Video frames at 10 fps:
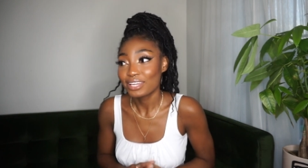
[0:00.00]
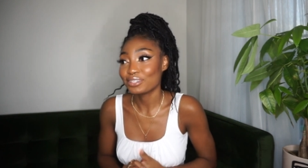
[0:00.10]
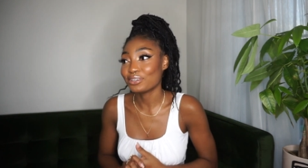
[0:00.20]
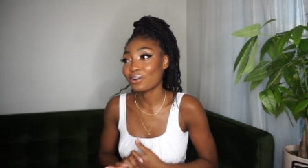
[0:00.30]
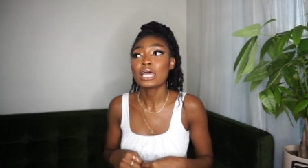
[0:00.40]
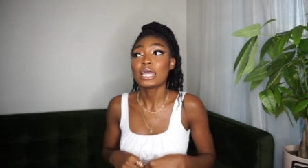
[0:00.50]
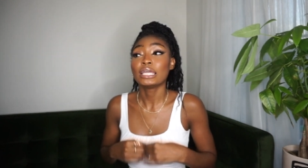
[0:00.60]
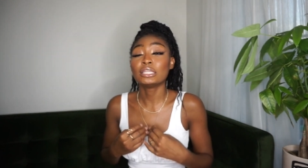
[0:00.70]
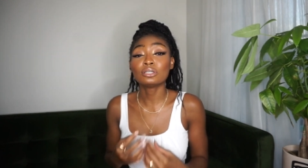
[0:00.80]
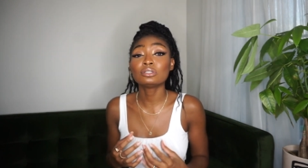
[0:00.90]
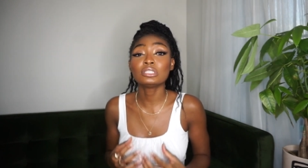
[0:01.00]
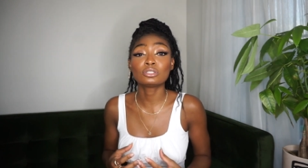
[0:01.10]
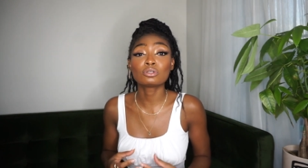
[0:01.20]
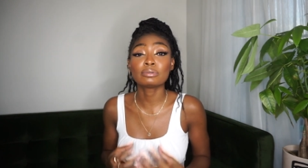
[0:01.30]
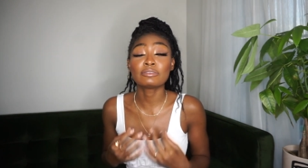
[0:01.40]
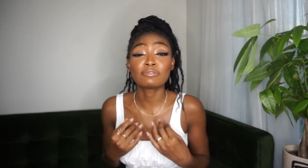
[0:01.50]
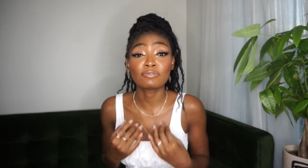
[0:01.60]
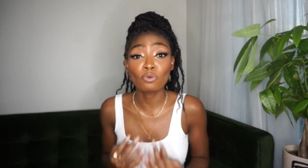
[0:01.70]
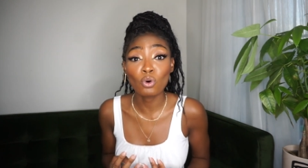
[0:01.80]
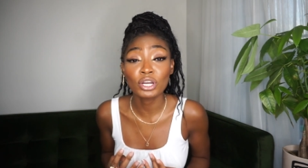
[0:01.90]
you know. It literally took me
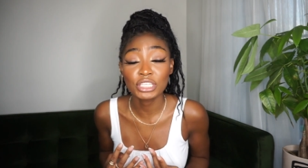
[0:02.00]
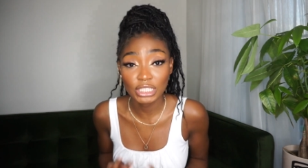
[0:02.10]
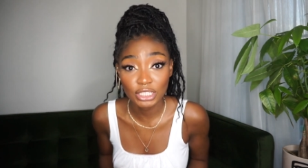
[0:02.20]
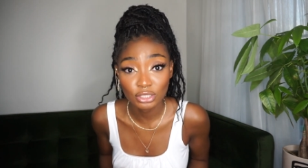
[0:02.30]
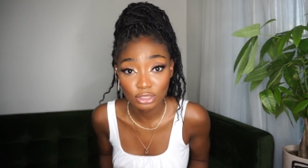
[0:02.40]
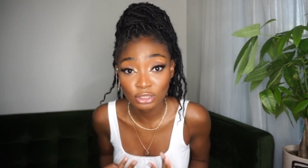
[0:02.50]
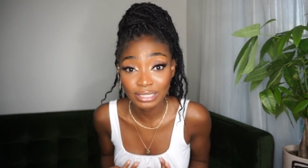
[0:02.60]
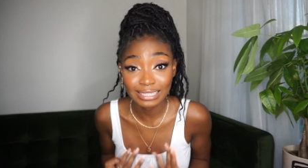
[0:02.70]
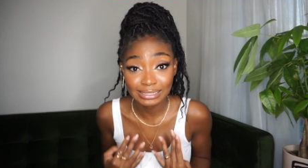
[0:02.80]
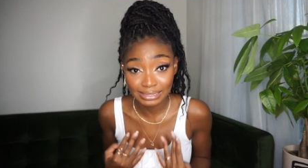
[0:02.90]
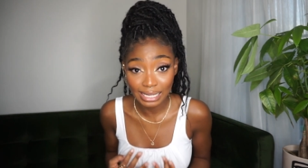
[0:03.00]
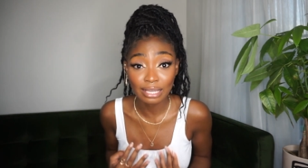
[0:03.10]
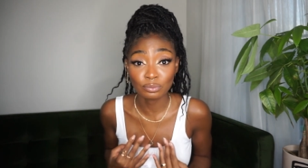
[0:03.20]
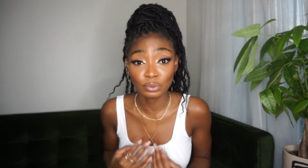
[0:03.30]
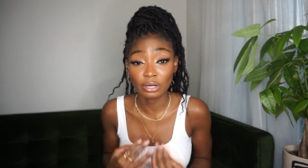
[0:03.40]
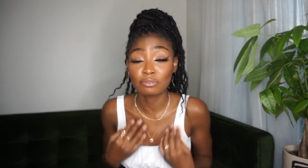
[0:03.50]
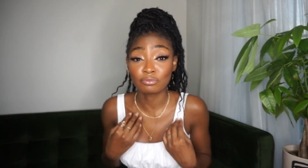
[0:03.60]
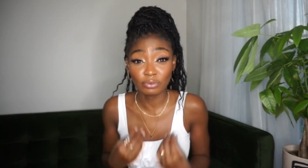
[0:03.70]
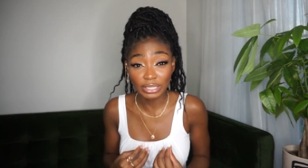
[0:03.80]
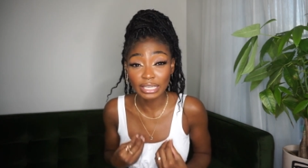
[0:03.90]
4 years to get signed with a
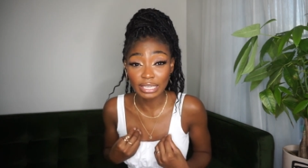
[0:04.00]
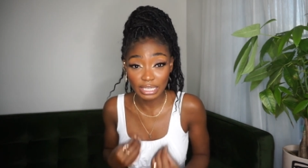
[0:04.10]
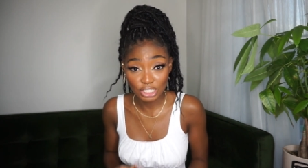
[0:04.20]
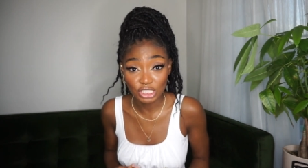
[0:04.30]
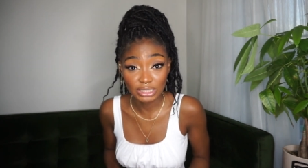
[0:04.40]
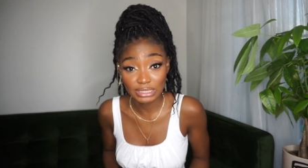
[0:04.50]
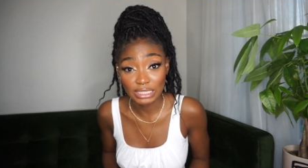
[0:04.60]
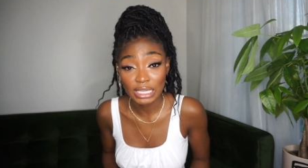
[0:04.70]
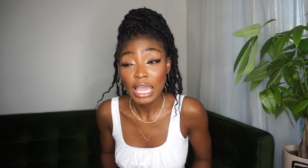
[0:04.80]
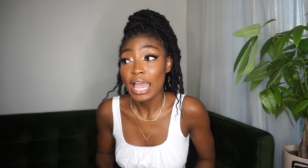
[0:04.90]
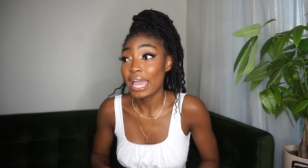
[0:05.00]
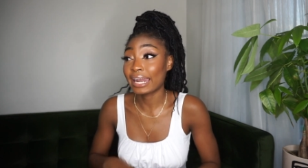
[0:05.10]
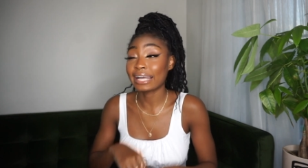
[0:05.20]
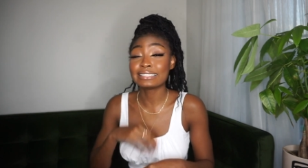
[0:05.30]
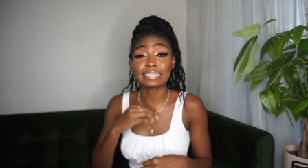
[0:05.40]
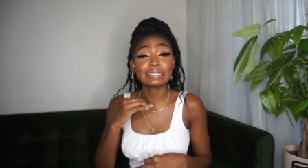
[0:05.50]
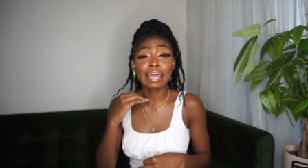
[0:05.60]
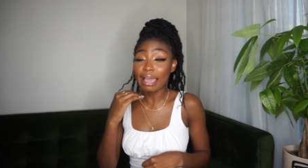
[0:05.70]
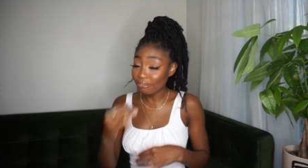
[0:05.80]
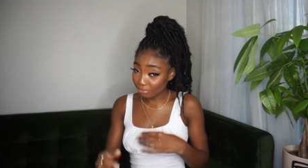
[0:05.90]
freaking agency, and I did
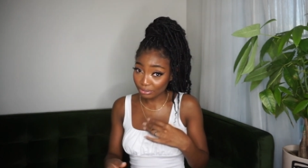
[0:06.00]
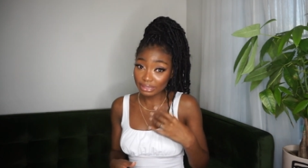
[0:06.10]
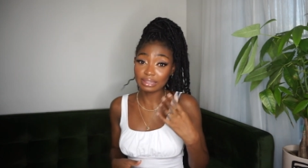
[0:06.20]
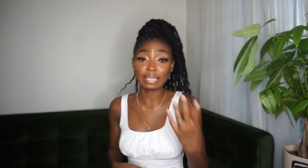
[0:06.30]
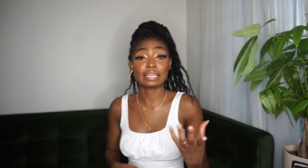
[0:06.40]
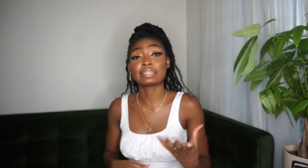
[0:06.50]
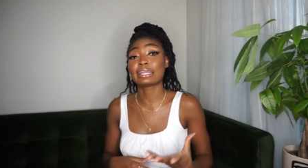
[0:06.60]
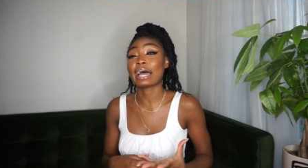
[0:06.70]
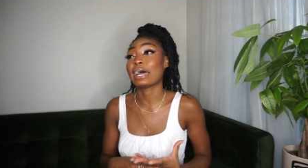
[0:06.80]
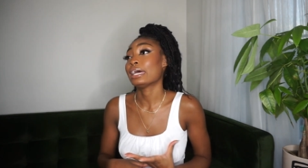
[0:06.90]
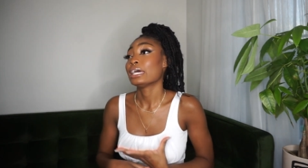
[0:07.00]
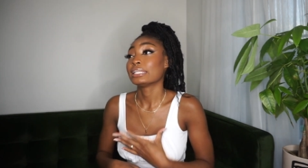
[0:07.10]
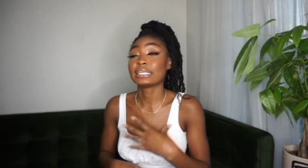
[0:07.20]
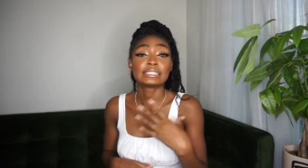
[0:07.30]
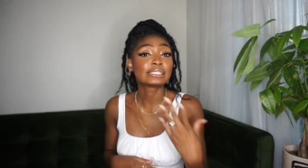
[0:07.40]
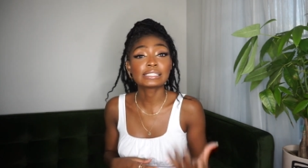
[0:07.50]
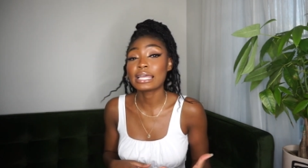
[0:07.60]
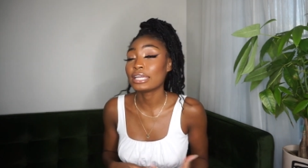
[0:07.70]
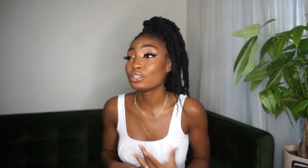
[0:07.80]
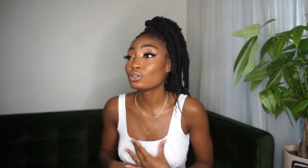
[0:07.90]
everything that they
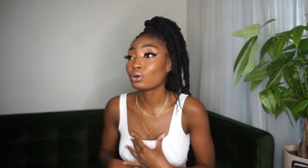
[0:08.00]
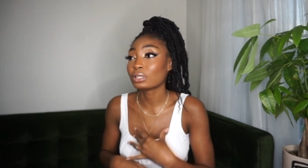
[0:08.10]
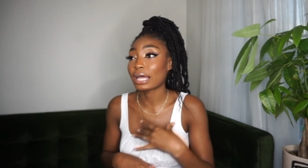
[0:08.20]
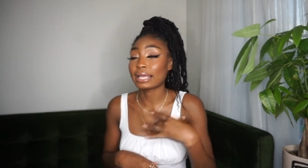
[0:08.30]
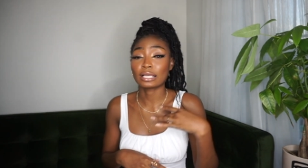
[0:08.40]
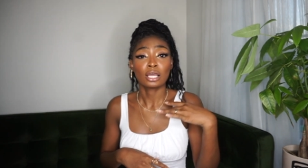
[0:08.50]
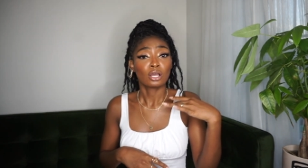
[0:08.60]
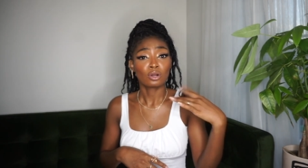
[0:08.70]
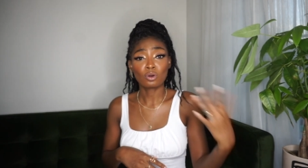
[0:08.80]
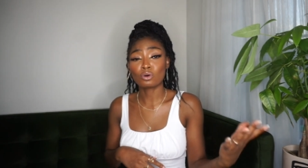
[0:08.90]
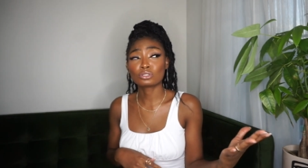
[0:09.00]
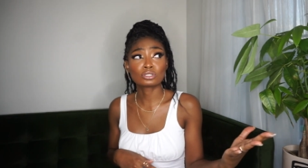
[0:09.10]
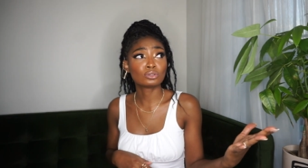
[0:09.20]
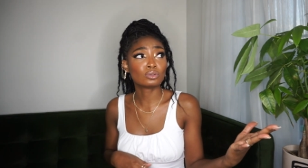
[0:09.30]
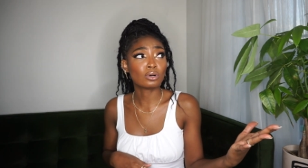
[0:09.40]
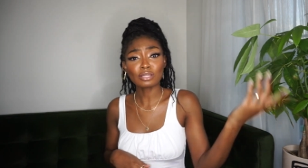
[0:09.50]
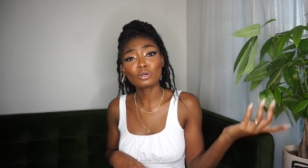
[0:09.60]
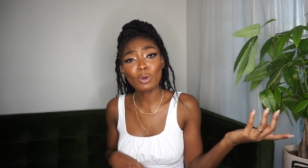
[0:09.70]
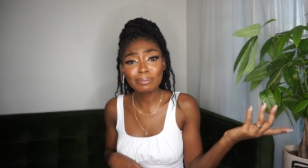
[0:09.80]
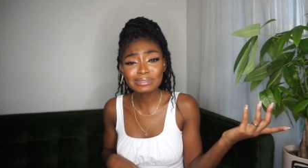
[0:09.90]
say, you know, like go to the
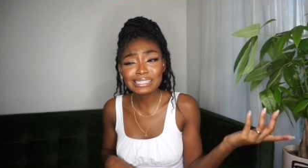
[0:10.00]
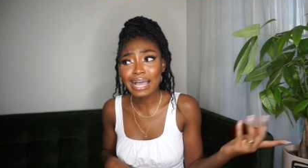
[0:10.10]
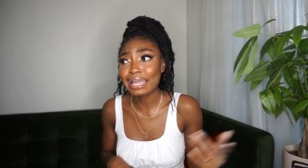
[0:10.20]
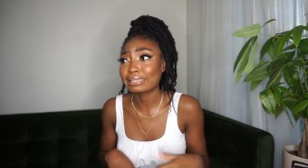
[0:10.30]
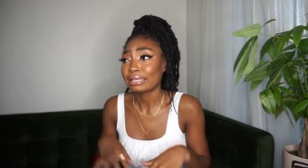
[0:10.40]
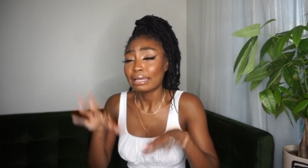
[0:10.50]
website,